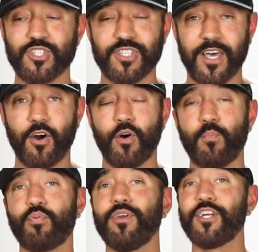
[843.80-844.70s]
cell
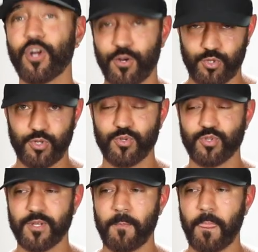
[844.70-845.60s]

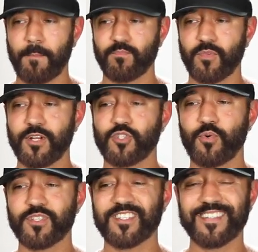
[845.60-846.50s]
precursors. All right,
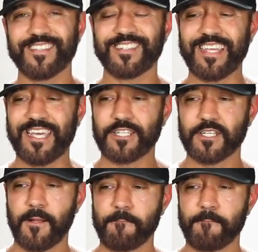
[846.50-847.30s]
so it's distinct.